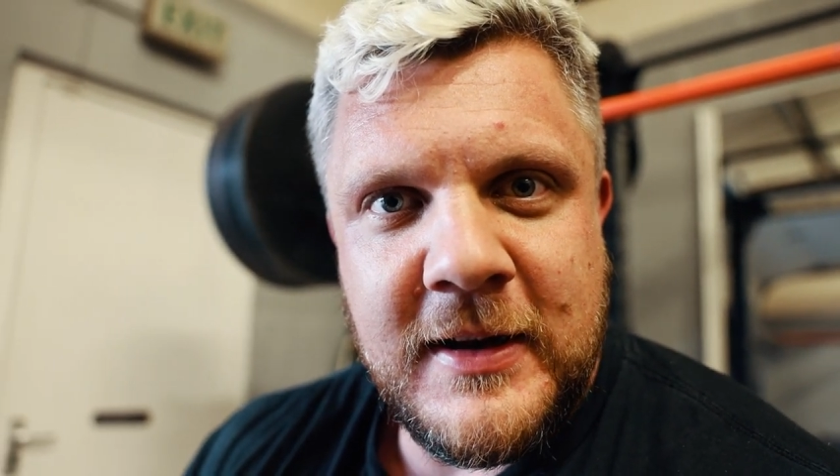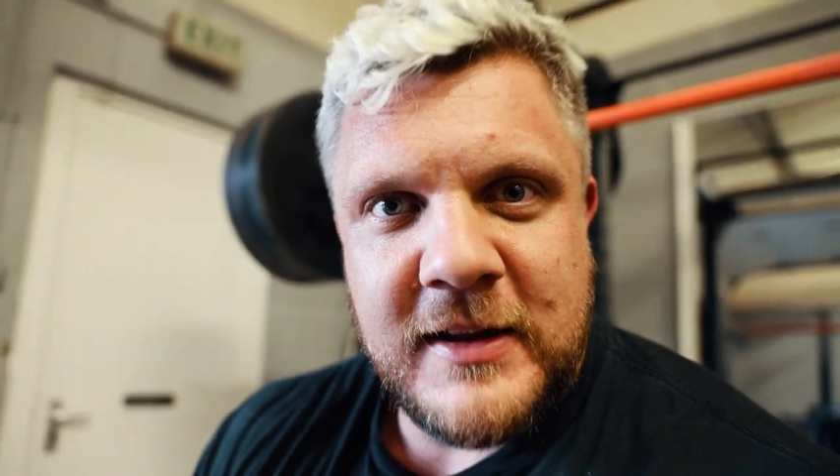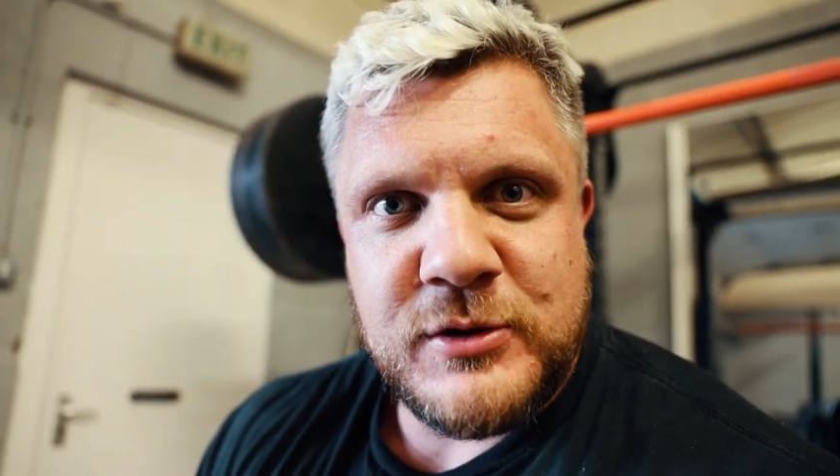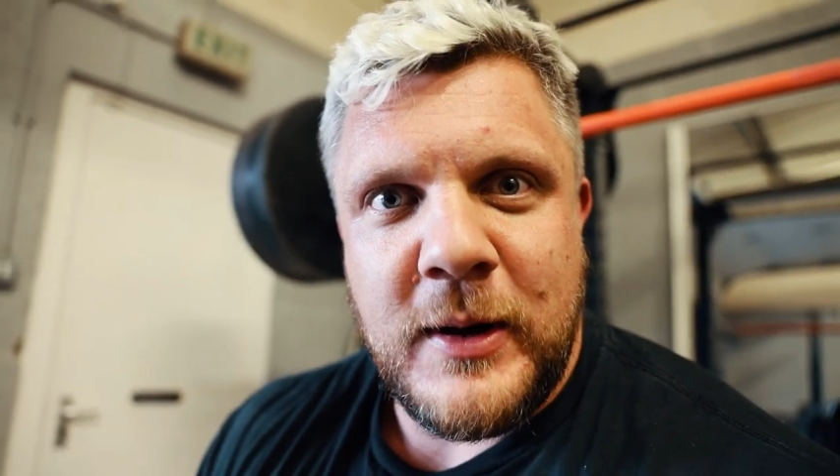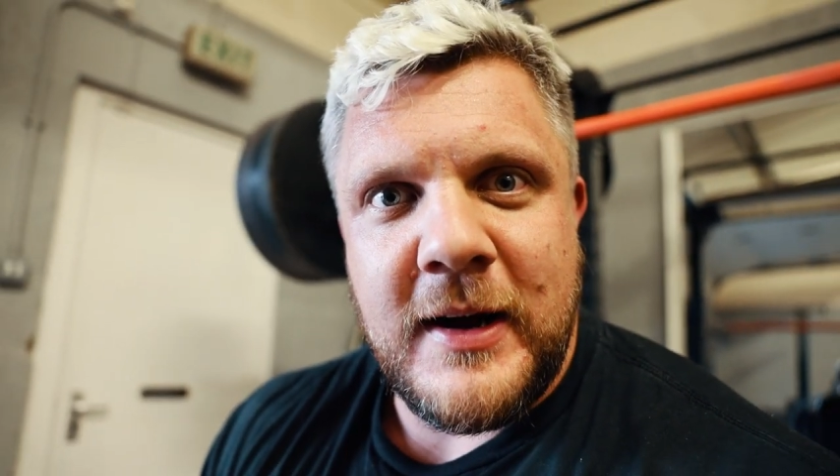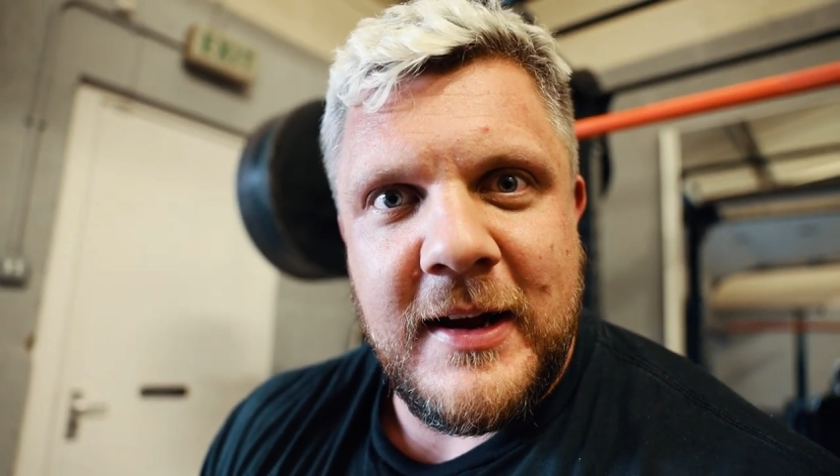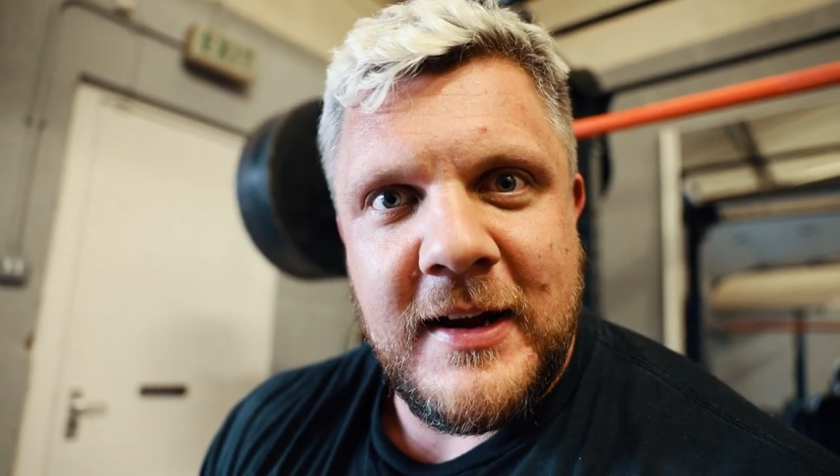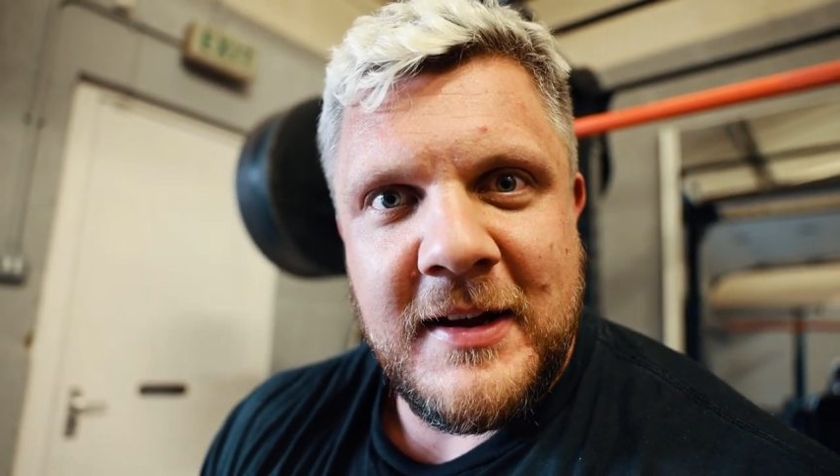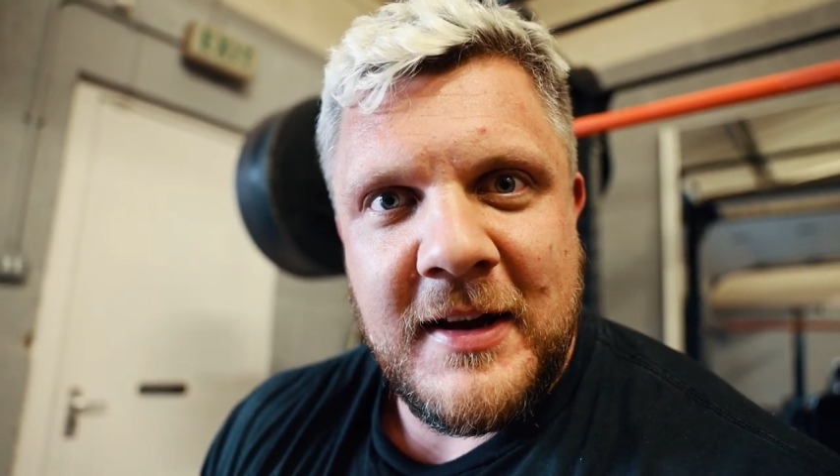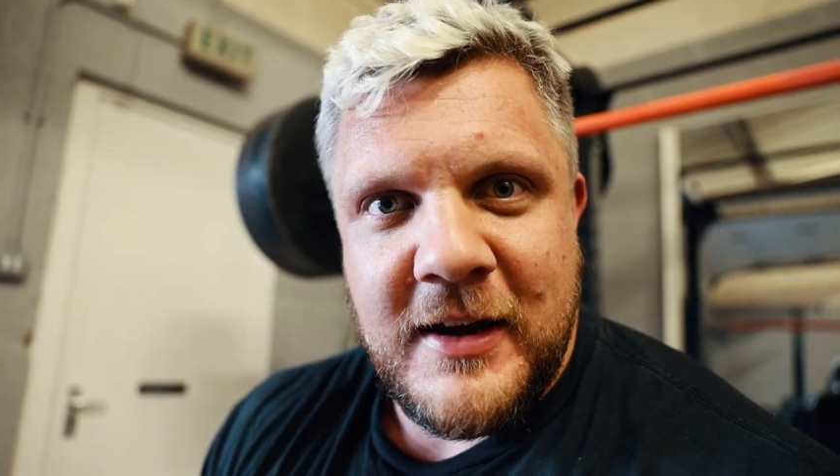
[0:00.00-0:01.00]
That's why
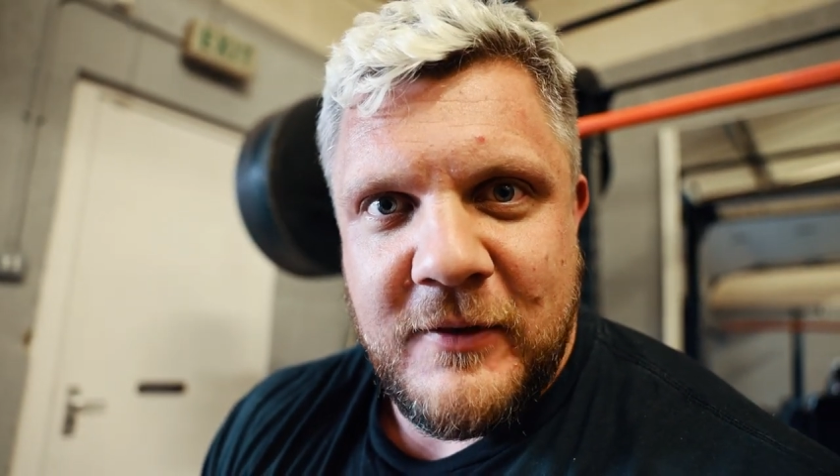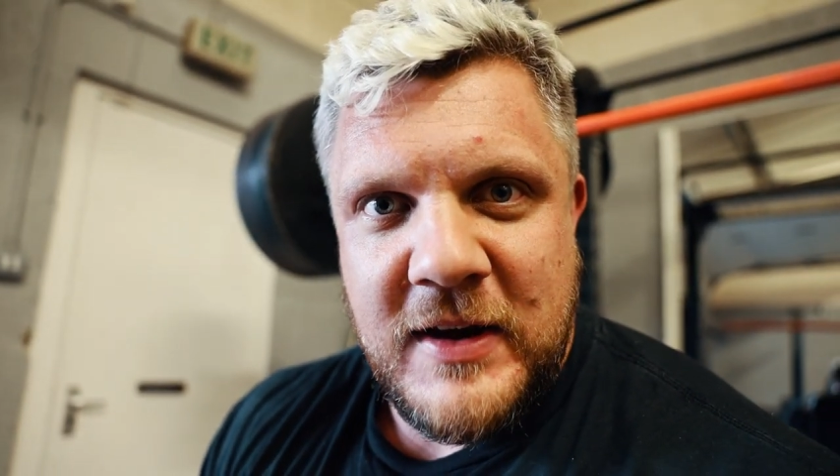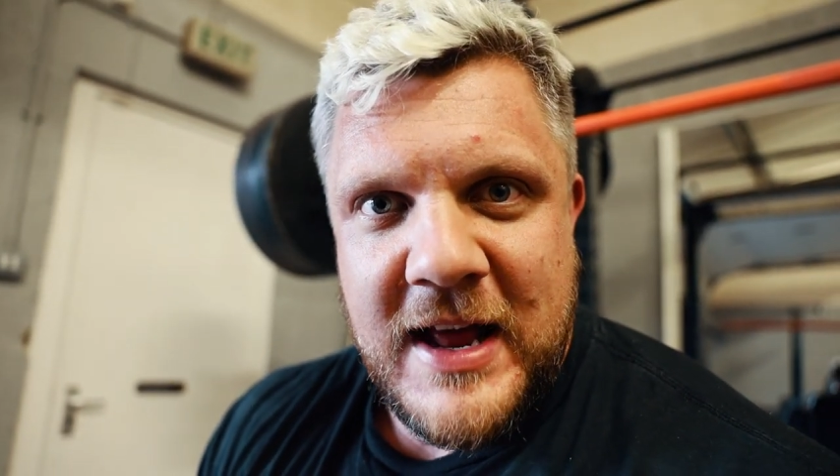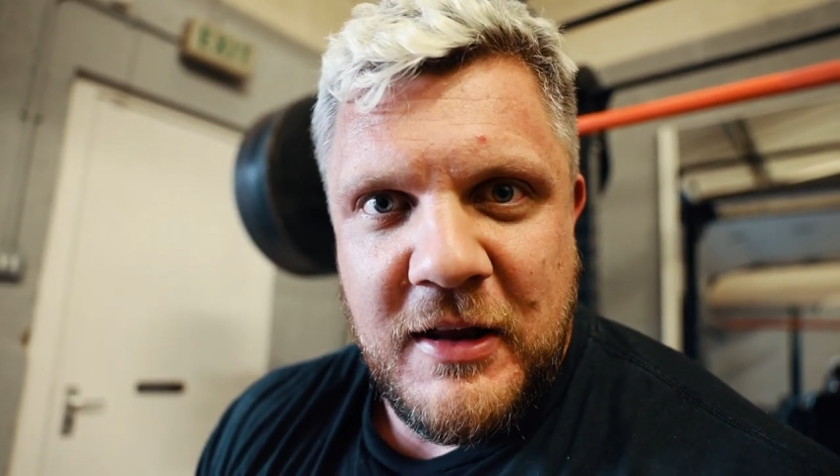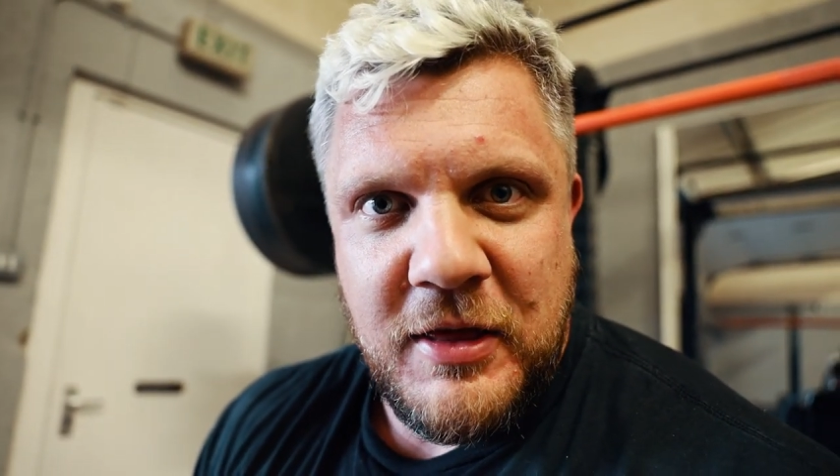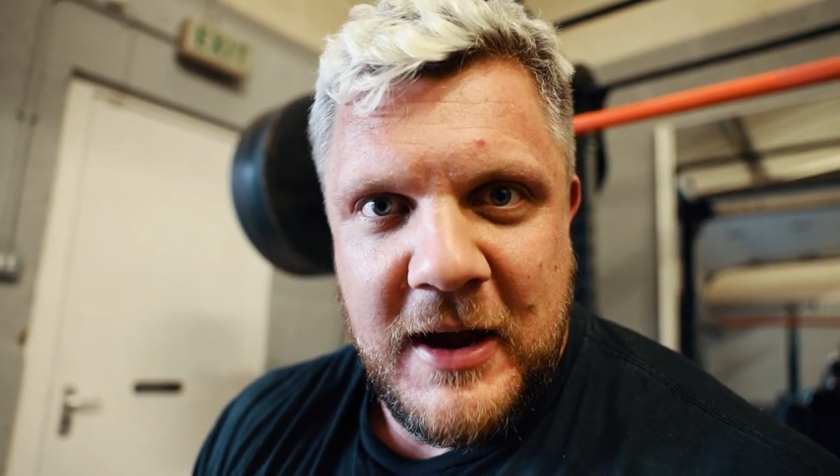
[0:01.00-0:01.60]
I have none of